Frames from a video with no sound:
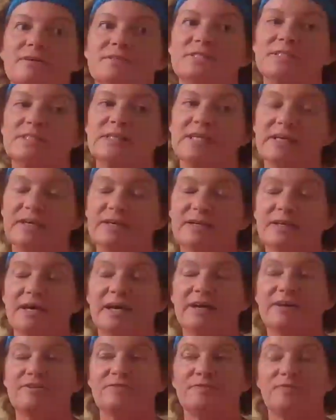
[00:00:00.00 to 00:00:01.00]
skin
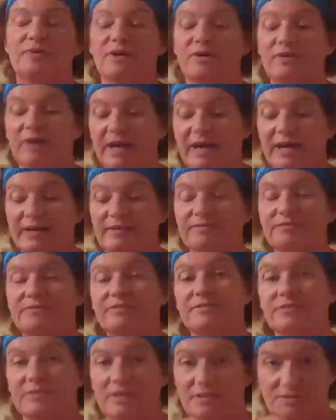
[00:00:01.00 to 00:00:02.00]
as far as
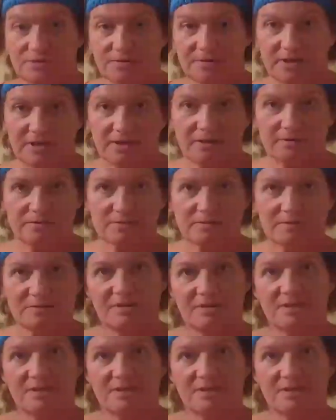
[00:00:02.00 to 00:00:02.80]
sunscreen goes.